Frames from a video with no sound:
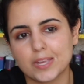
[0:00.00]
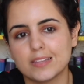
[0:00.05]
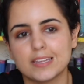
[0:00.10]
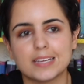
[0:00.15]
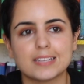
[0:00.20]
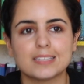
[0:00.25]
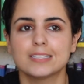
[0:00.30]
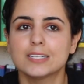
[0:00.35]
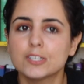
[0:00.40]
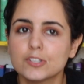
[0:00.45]

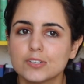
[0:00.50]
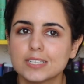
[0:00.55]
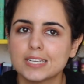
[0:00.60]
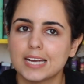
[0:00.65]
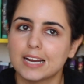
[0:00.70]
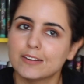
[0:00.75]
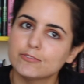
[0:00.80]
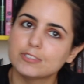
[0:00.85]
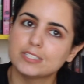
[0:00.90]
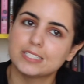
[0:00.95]
Like literally
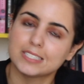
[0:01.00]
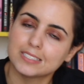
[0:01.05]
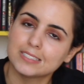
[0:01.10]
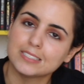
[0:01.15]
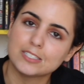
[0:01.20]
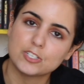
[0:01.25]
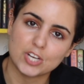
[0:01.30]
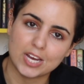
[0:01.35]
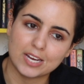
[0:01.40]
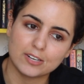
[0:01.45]
every
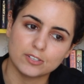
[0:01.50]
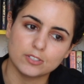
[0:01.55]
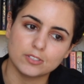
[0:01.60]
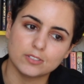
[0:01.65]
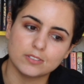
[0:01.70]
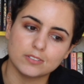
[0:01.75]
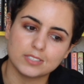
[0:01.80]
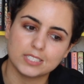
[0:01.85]
Disney Channel